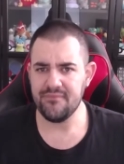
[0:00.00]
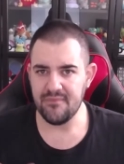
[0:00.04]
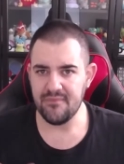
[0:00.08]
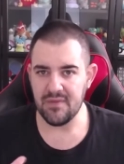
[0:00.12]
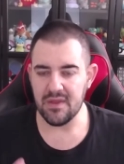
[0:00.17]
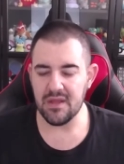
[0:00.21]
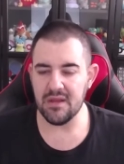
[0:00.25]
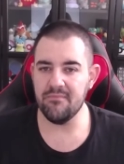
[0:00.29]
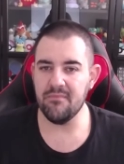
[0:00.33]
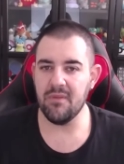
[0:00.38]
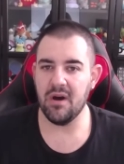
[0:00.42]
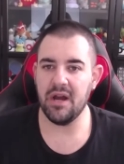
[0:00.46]

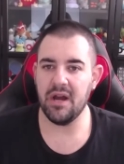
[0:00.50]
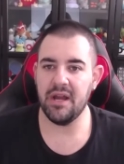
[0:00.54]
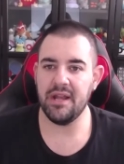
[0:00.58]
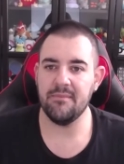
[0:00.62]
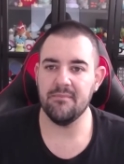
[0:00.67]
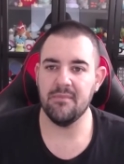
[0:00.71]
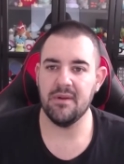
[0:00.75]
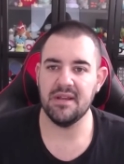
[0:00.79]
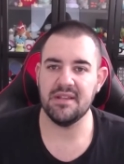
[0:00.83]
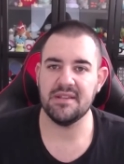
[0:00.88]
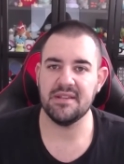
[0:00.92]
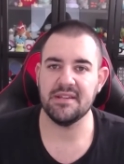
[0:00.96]
my
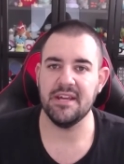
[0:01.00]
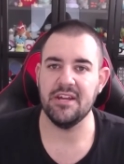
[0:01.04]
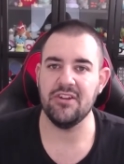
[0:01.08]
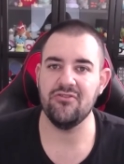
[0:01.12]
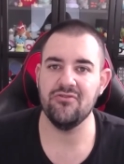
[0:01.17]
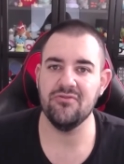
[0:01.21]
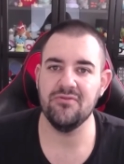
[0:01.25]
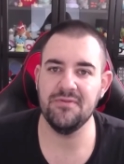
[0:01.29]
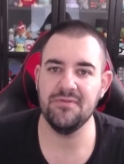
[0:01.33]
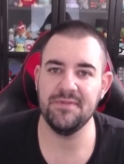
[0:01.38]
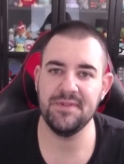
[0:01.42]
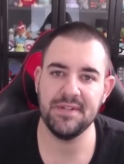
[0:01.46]
my
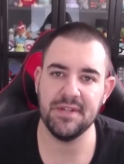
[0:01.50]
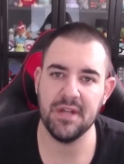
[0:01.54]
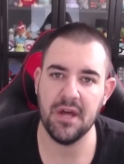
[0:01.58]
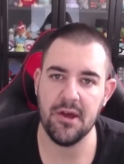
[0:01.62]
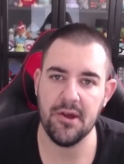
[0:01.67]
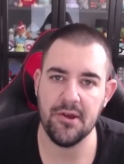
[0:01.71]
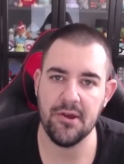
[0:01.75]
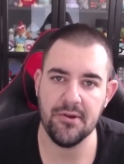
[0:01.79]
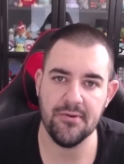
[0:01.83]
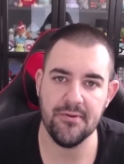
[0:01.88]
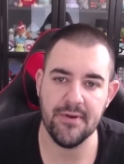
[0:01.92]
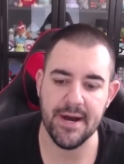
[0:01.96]
schedule.
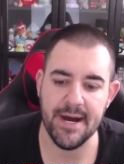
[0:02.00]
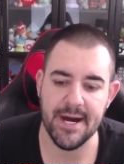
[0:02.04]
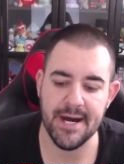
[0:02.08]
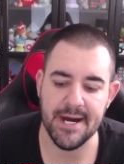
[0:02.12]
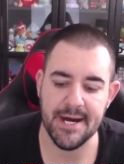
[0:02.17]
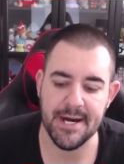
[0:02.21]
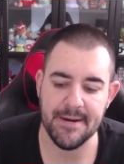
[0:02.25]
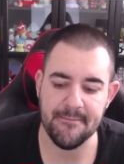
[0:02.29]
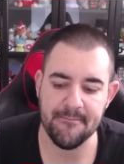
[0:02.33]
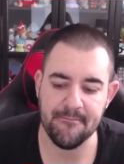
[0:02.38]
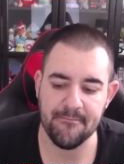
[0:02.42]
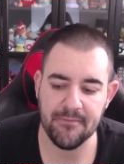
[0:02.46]
So
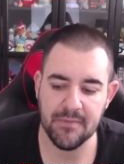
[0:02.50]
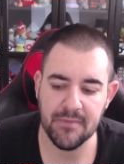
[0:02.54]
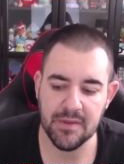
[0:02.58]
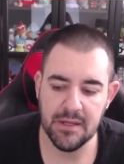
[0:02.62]
um,